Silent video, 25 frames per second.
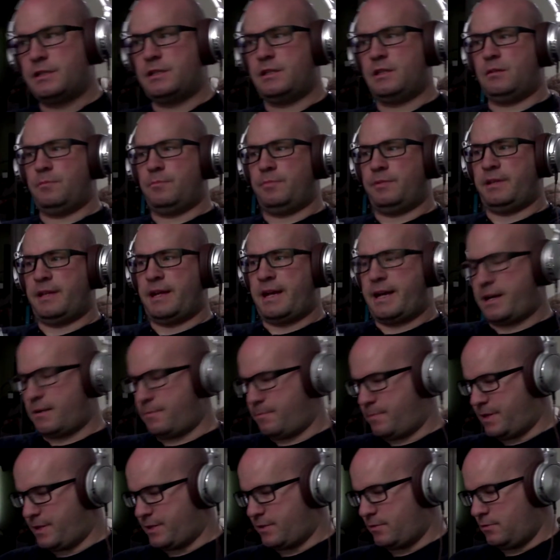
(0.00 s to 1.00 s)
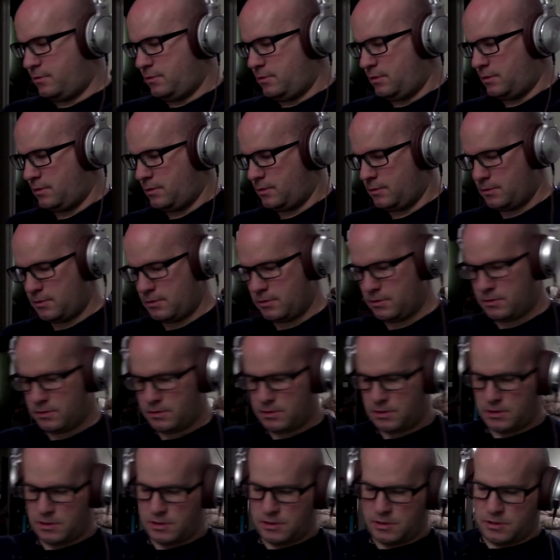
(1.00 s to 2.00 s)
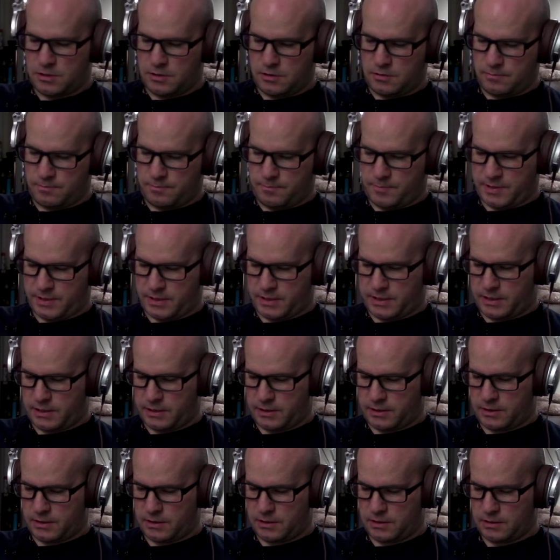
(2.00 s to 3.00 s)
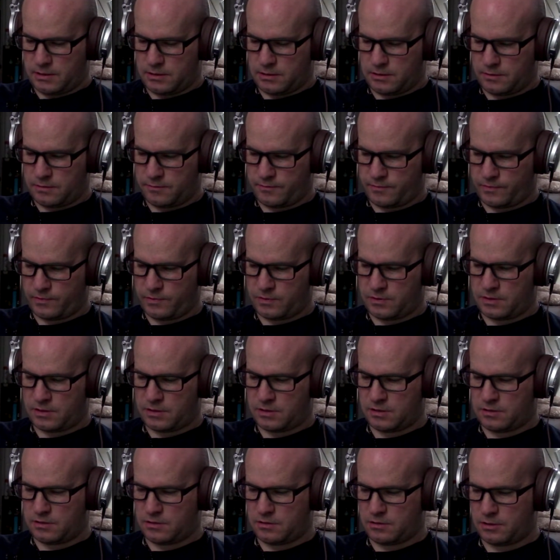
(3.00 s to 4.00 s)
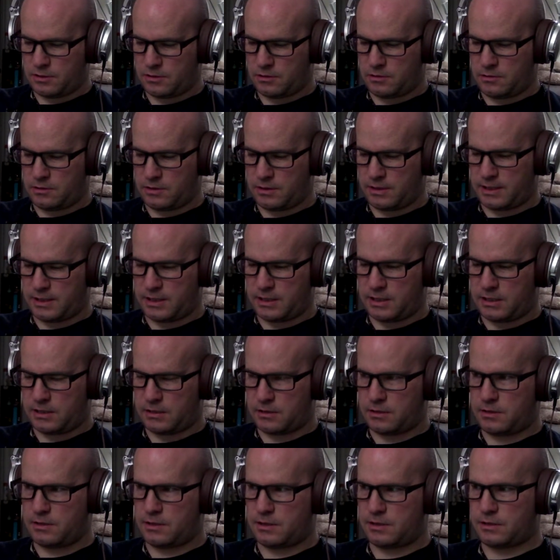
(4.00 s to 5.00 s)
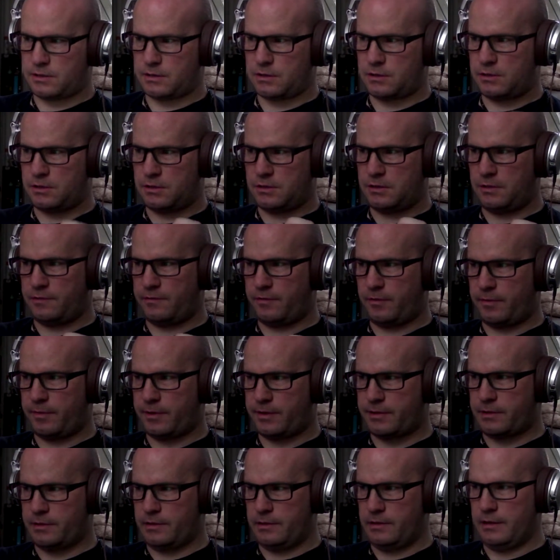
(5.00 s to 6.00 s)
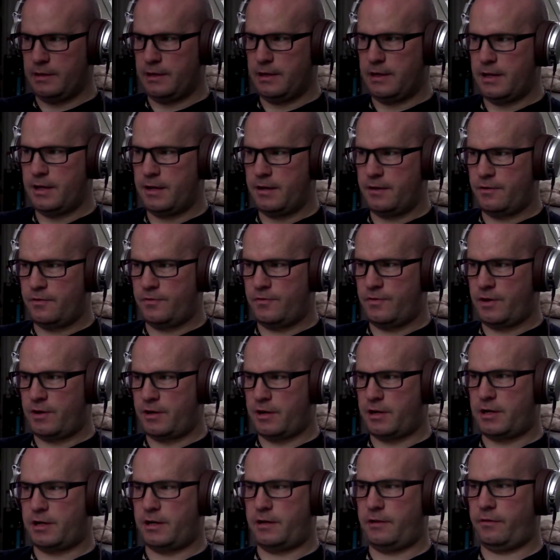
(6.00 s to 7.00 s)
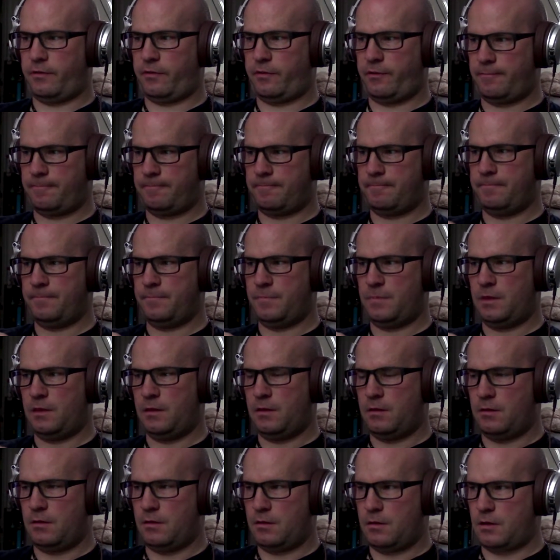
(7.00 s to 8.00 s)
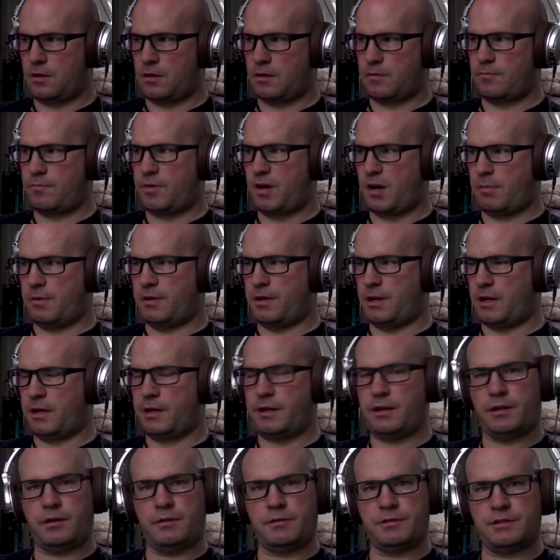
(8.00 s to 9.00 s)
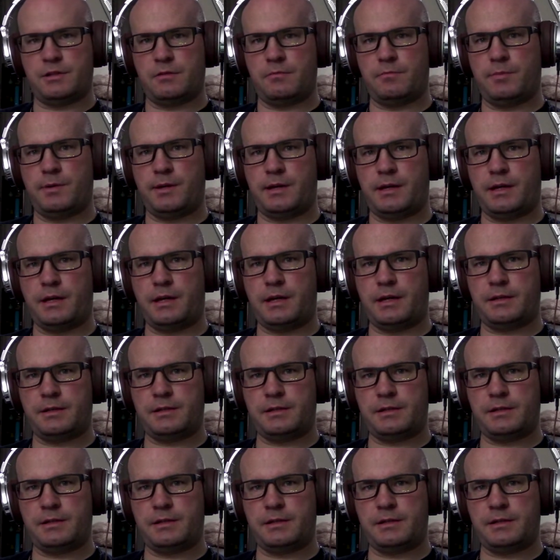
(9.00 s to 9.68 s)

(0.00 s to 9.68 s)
black bezel. But for now, let's look at this silver bezel. Very nice. I'm probably not going to use it, but